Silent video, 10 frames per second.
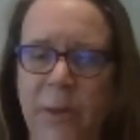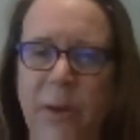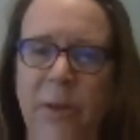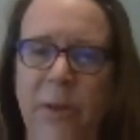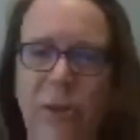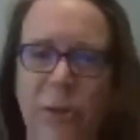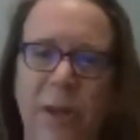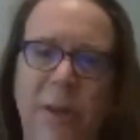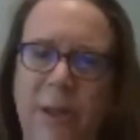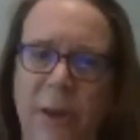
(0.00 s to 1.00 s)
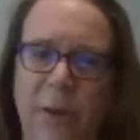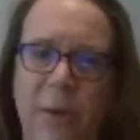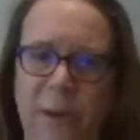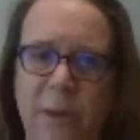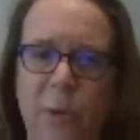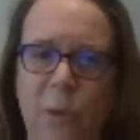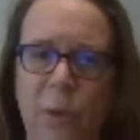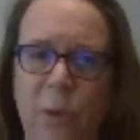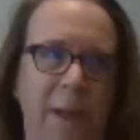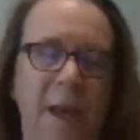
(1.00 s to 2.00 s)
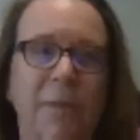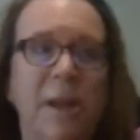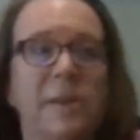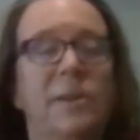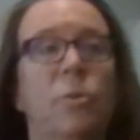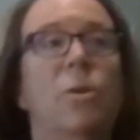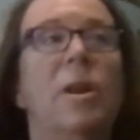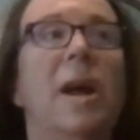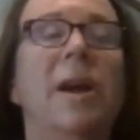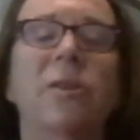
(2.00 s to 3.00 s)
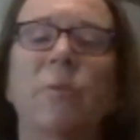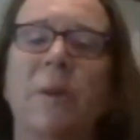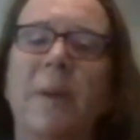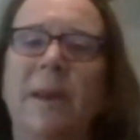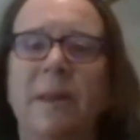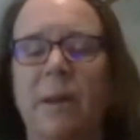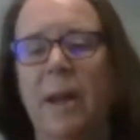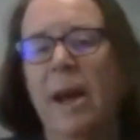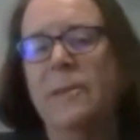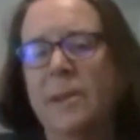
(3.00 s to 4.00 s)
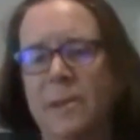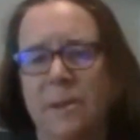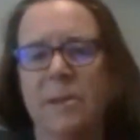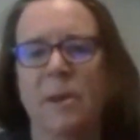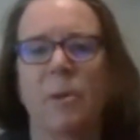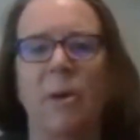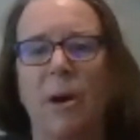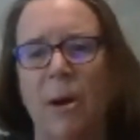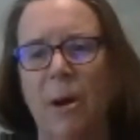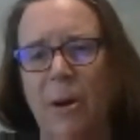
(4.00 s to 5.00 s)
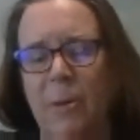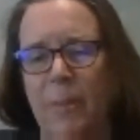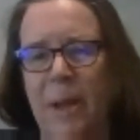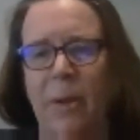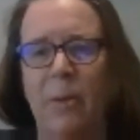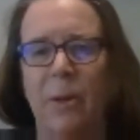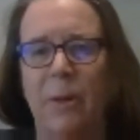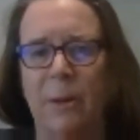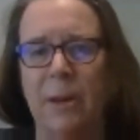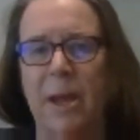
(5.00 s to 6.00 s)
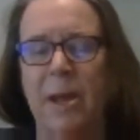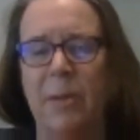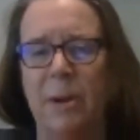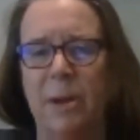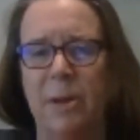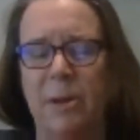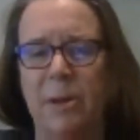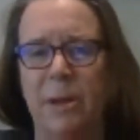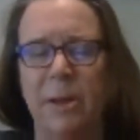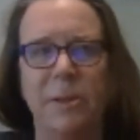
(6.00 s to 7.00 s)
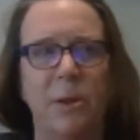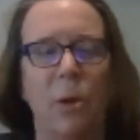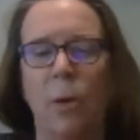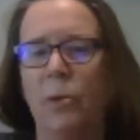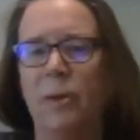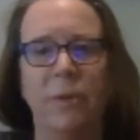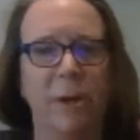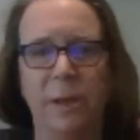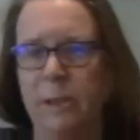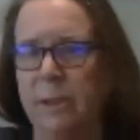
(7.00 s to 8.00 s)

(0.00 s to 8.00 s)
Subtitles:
the journey to go to school. Even in school, I had to repeat the classes because they were hard. Medical language is a whole different